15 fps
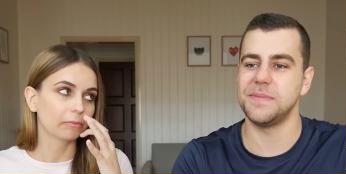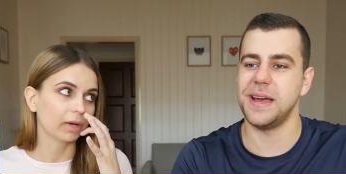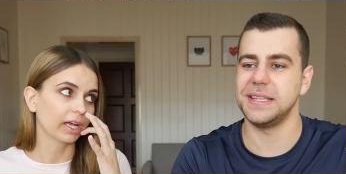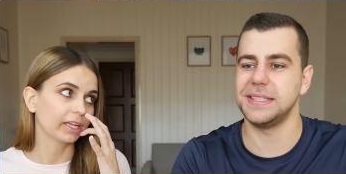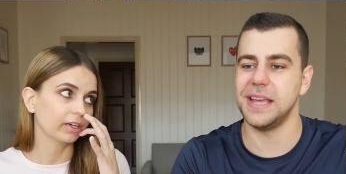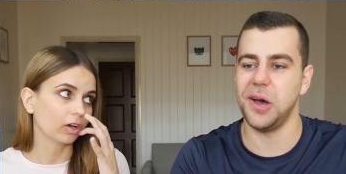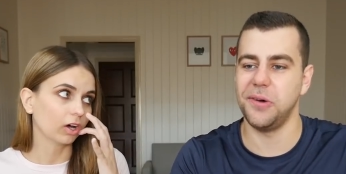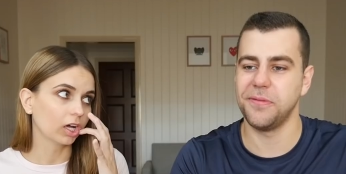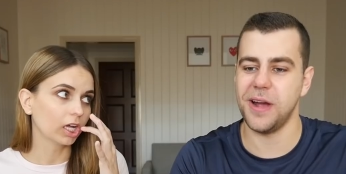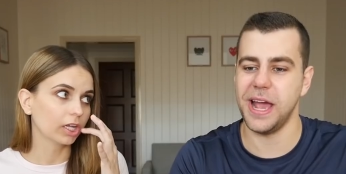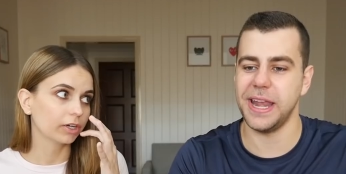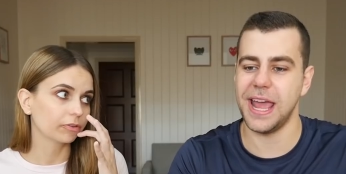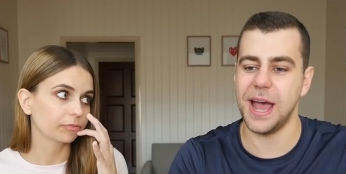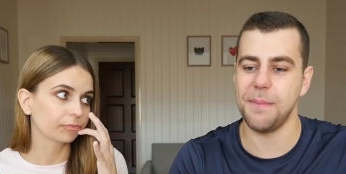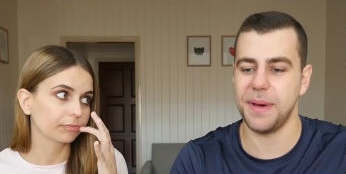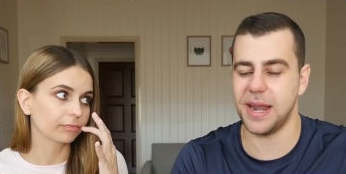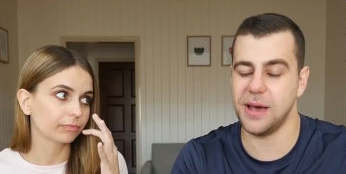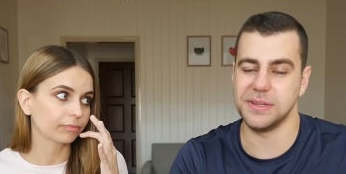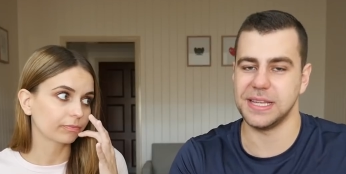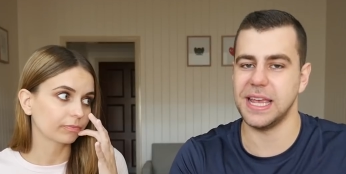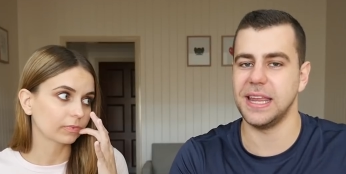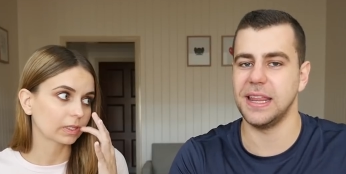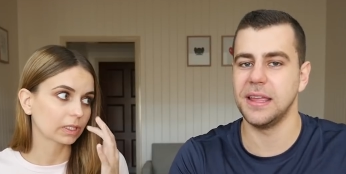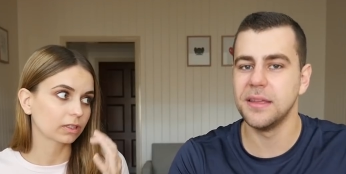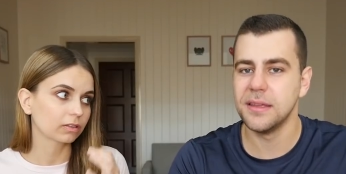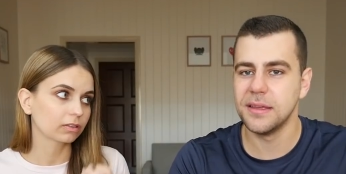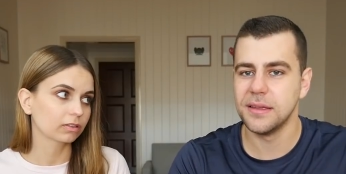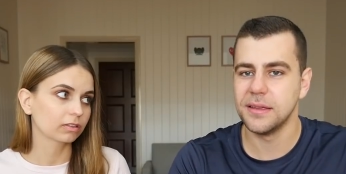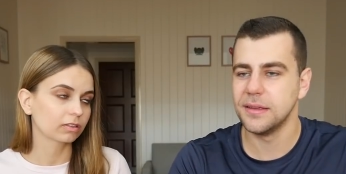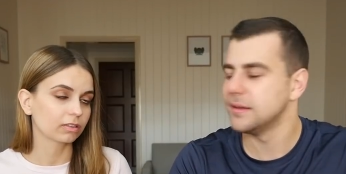Speaker 1: I myself right now, but I was eighty?
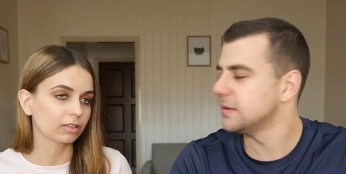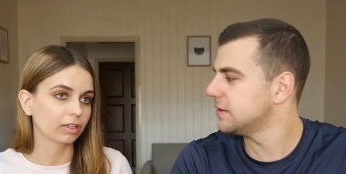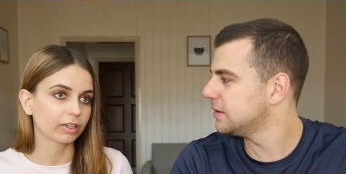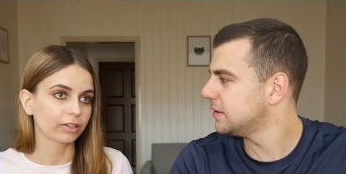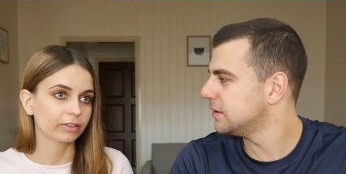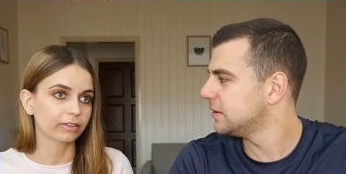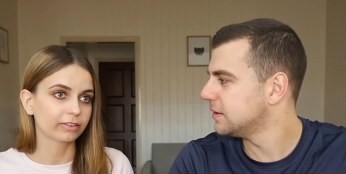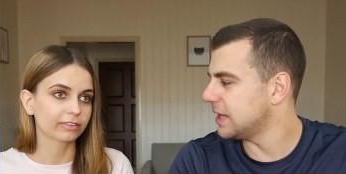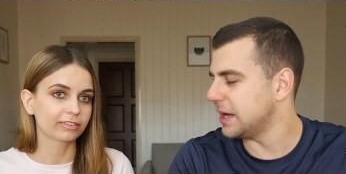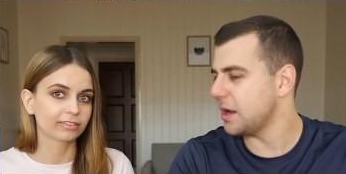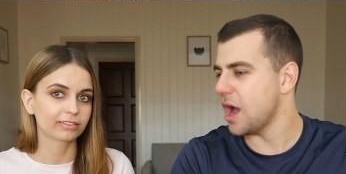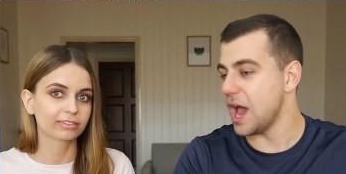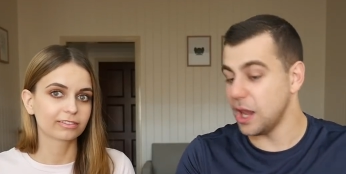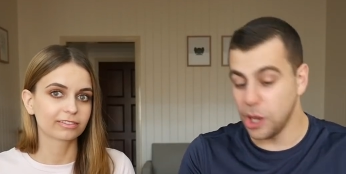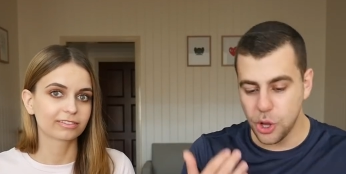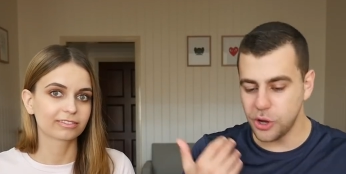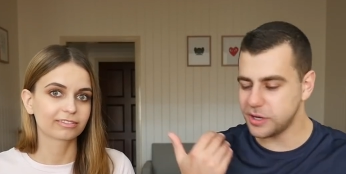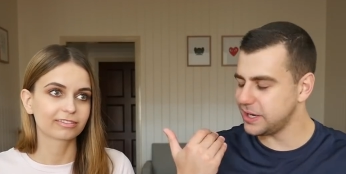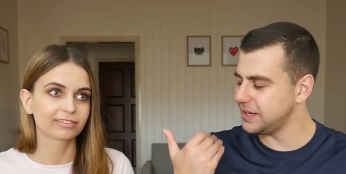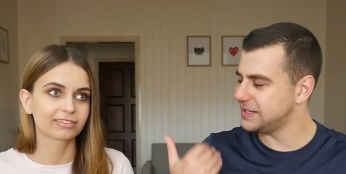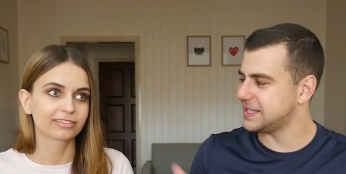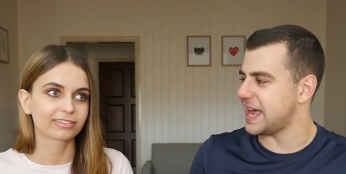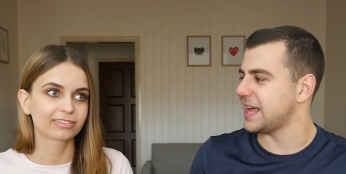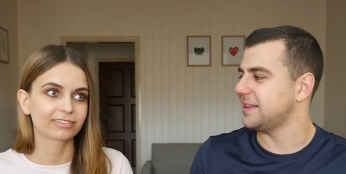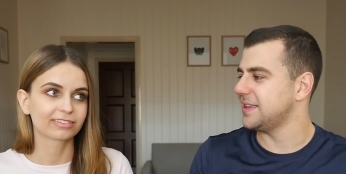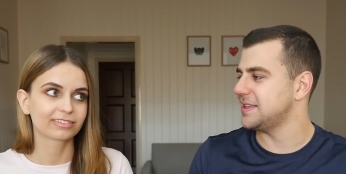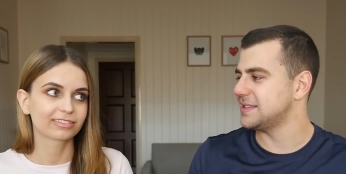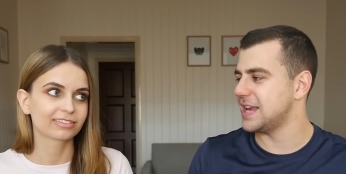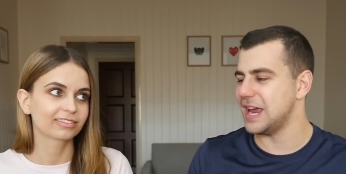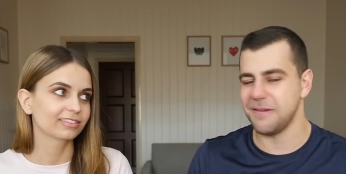No. Like, I looked exactly
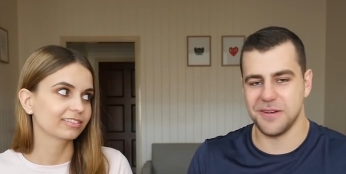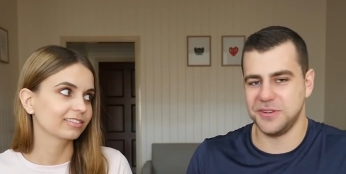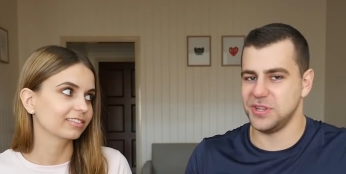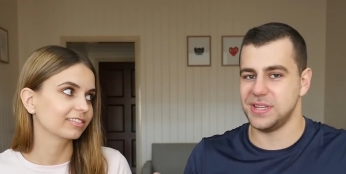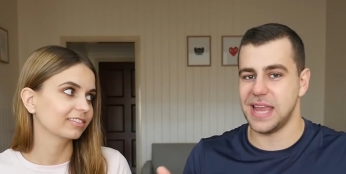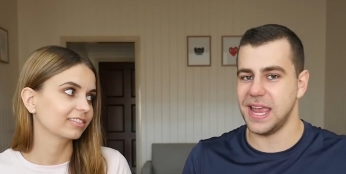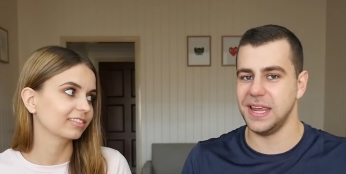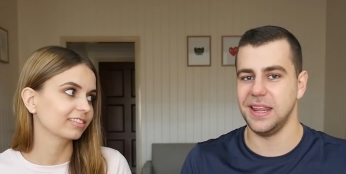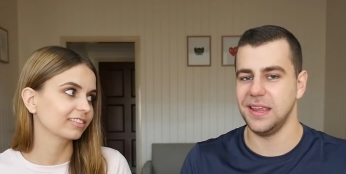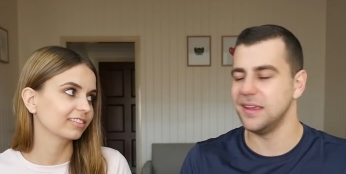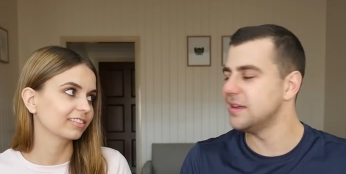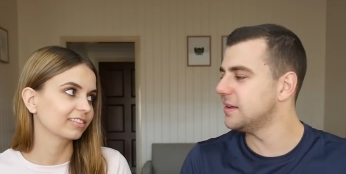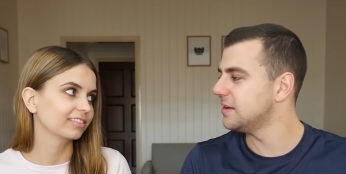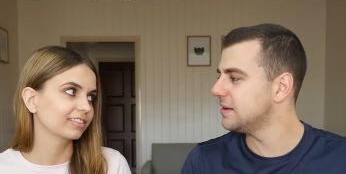the same. I was just eighty.